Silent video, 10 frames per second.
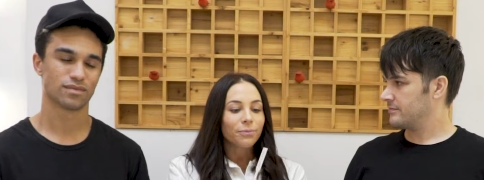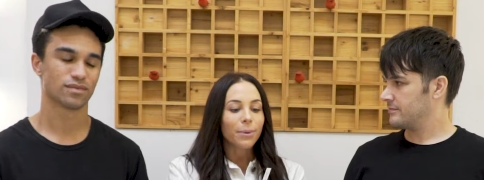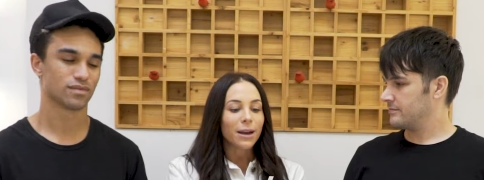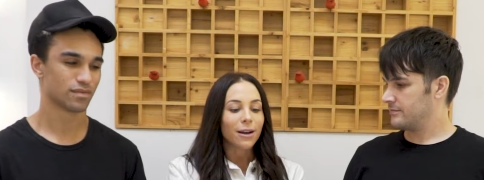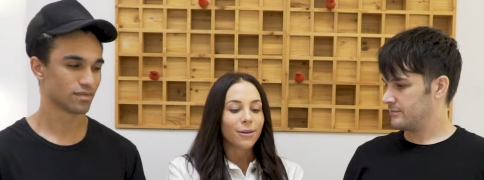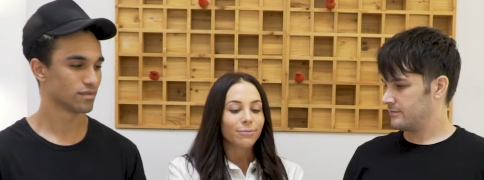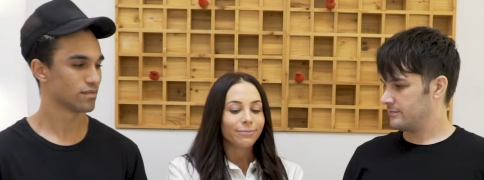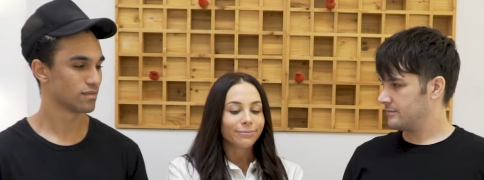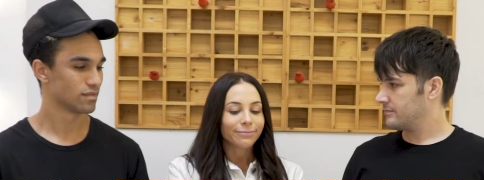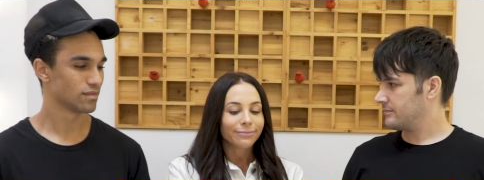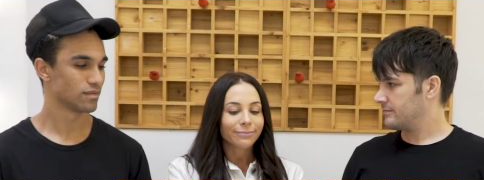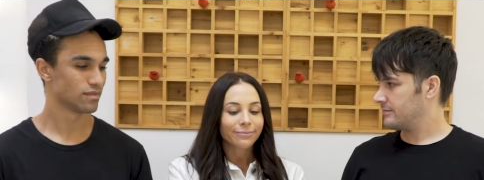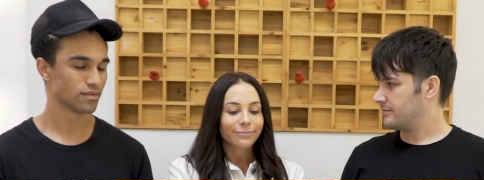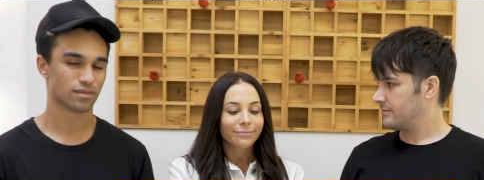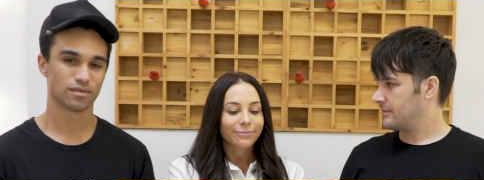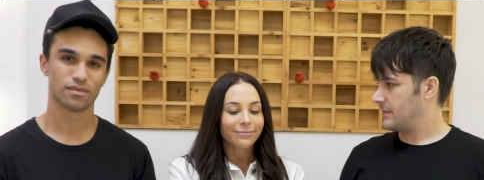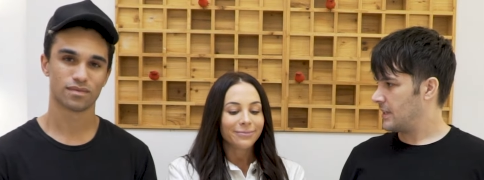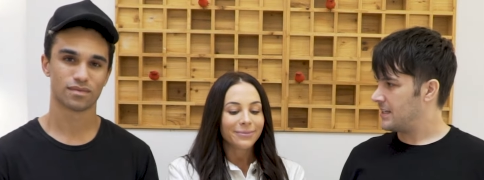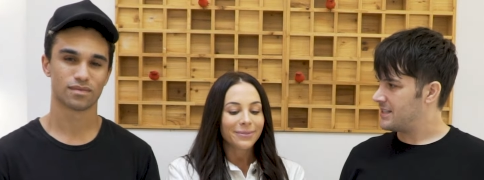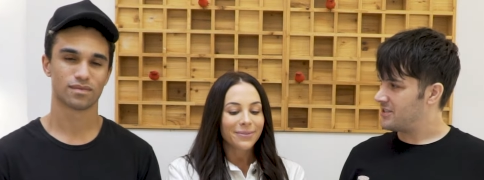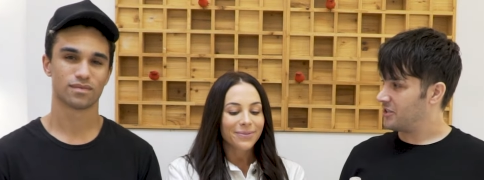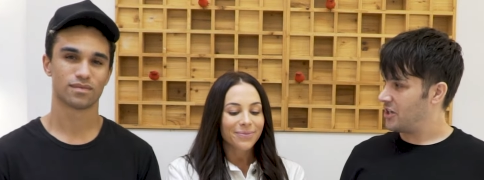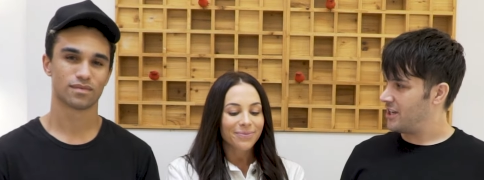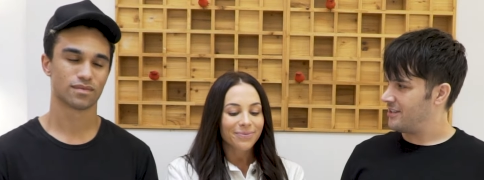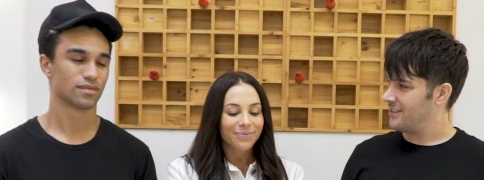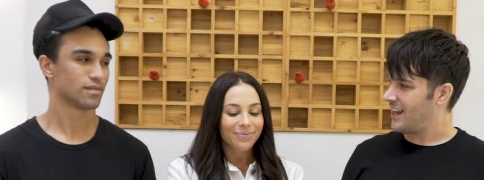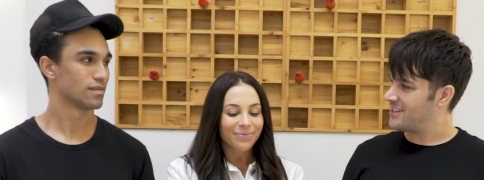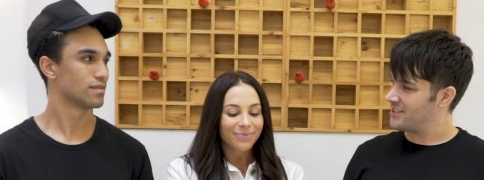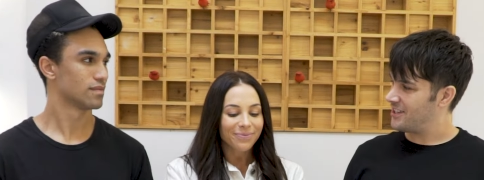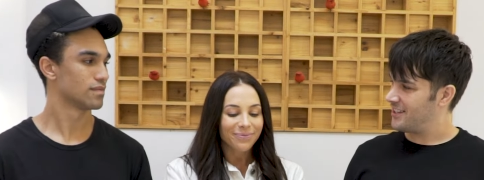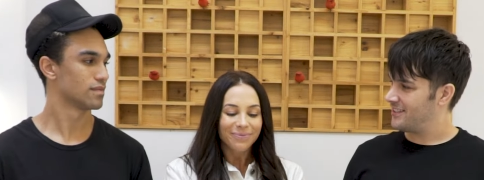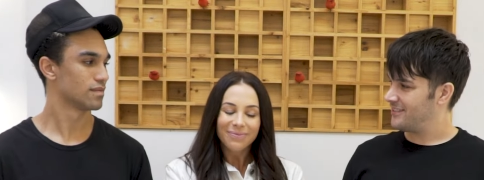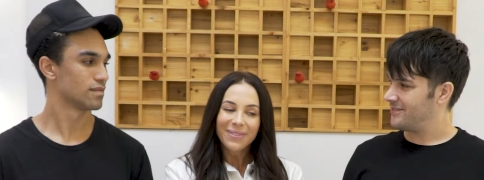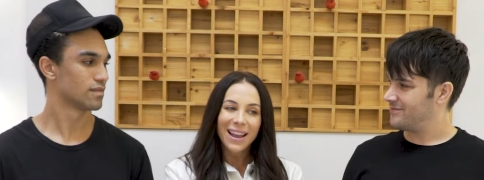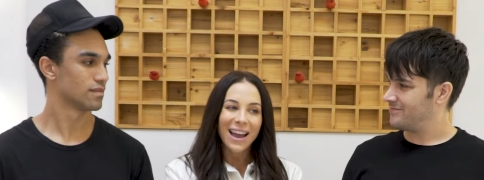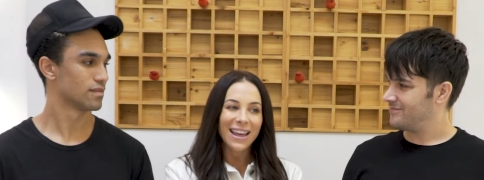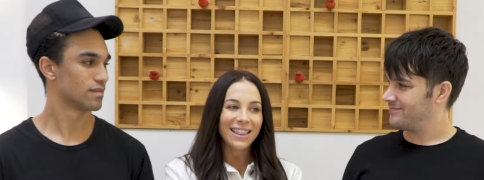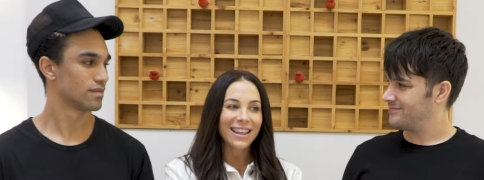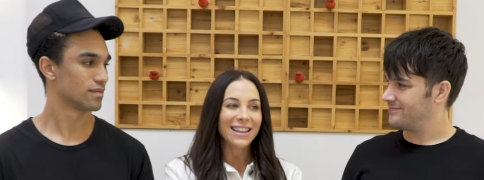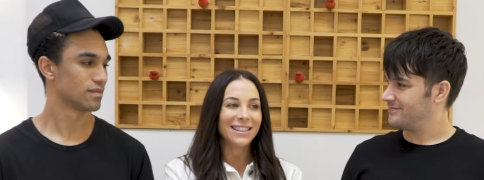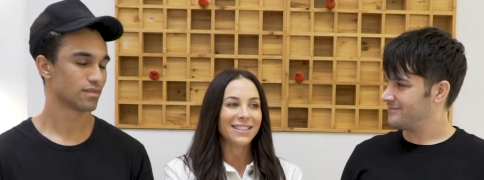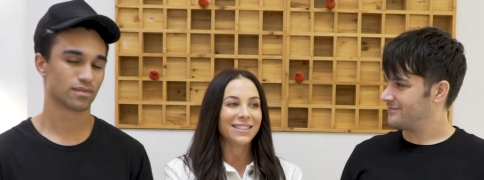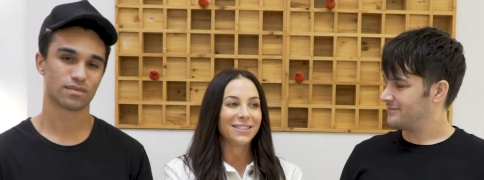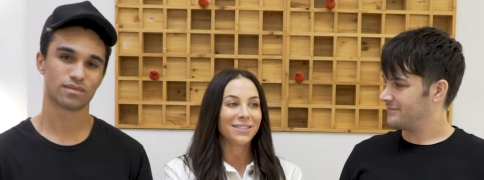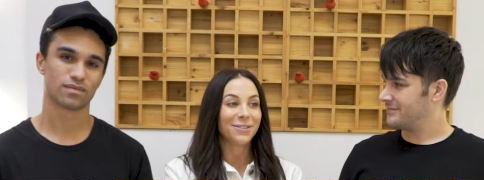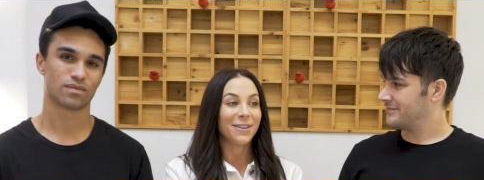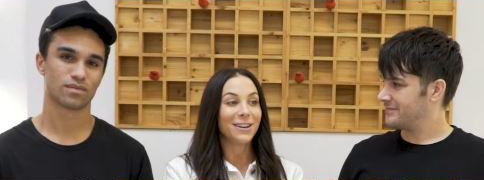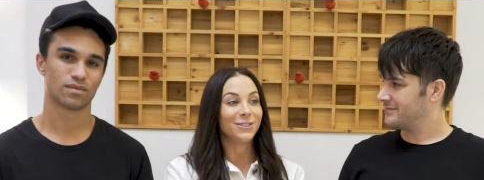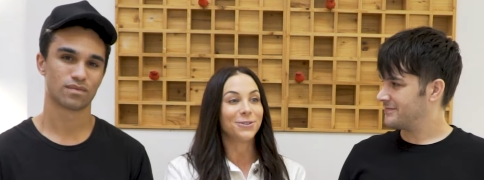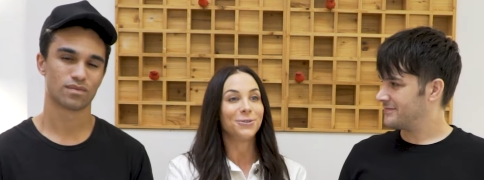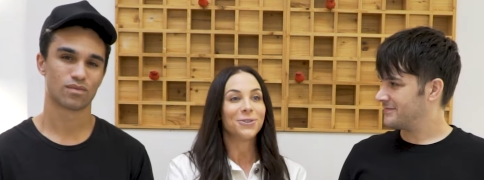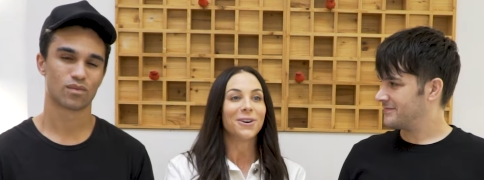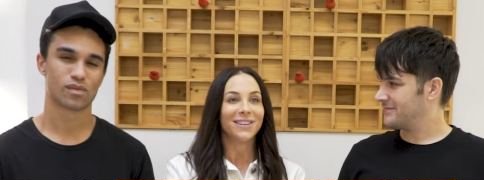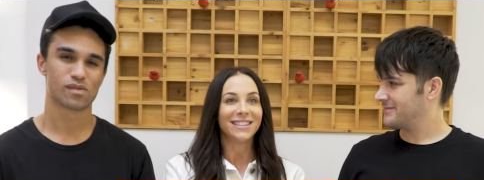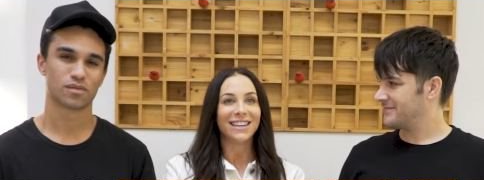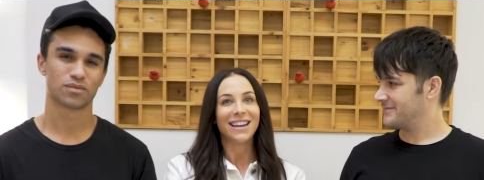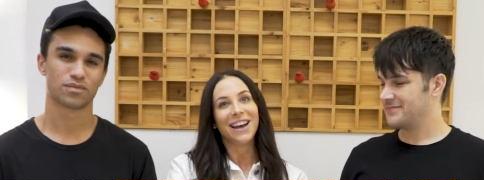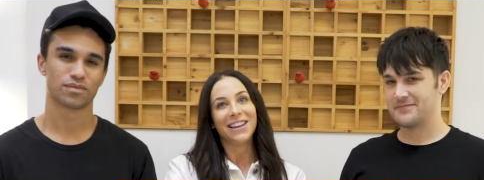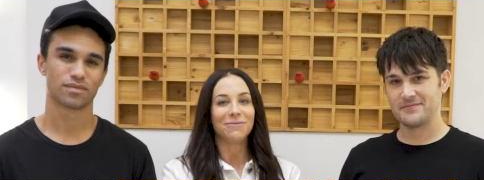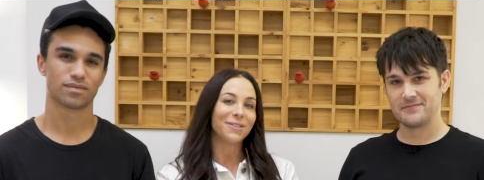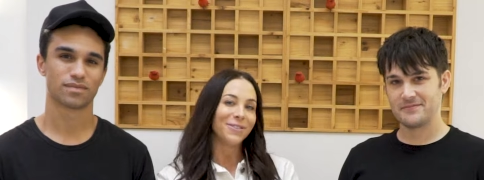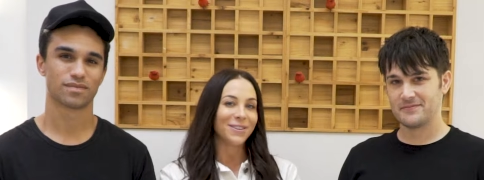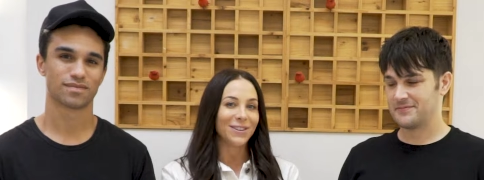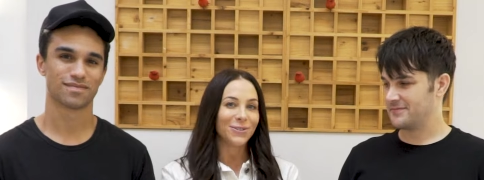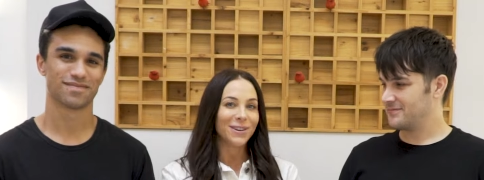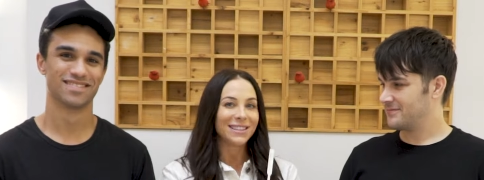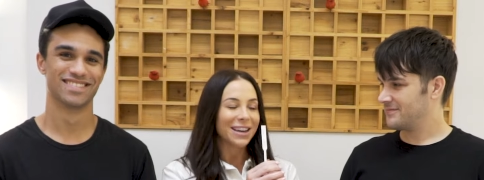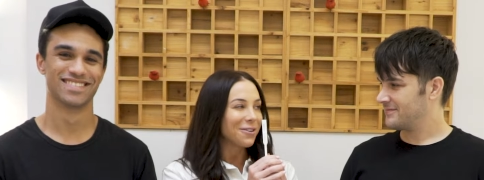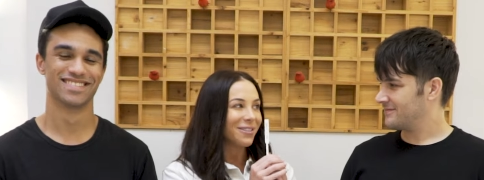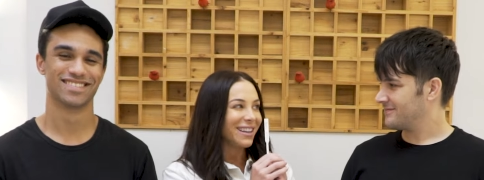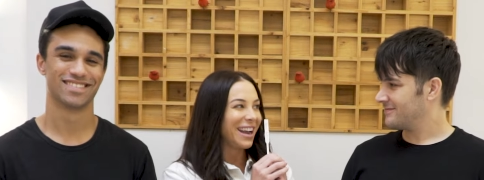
Speaker 1: but um.
Speaker 2: Is it still good? Not as good?
Speaker 1: I think I so strongly said I prefer this one because I don't really